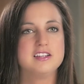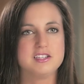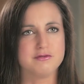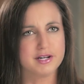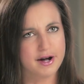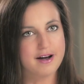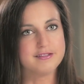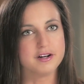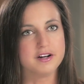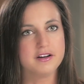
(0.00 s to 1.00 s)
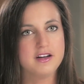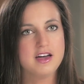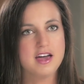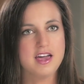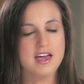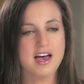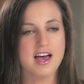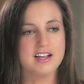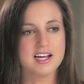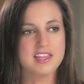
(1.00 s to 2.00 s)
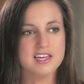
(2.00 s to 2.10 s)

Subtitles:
to recover. And I